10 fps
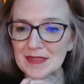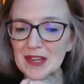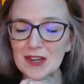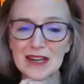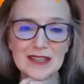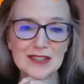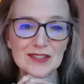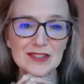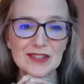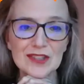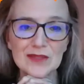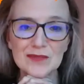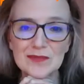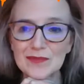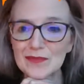All right, so,
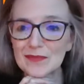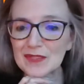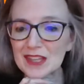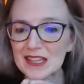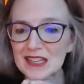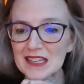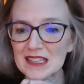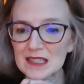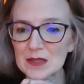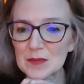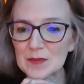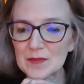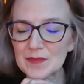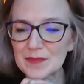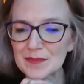
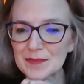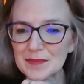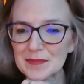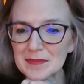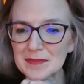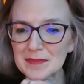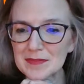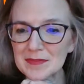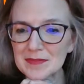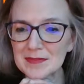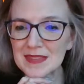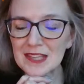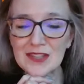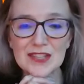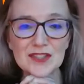um,
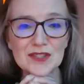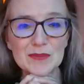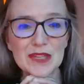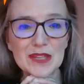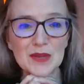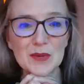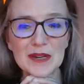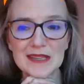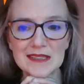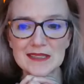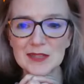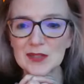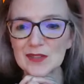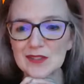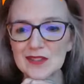all right, so it's been kind of quiet.
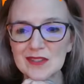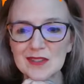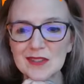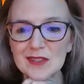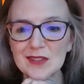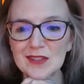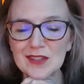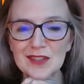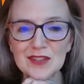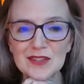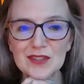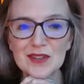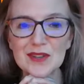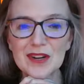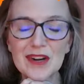
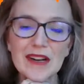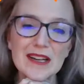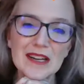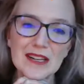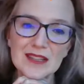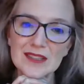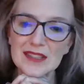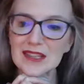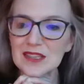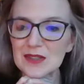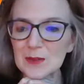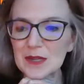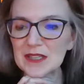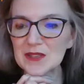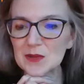So, all right, I'll I'll go
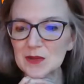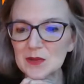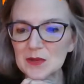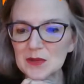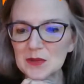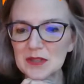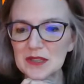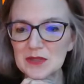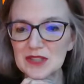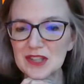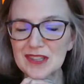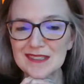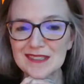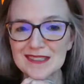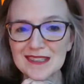back to to what I was starting
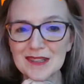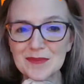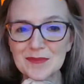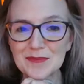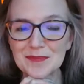to say.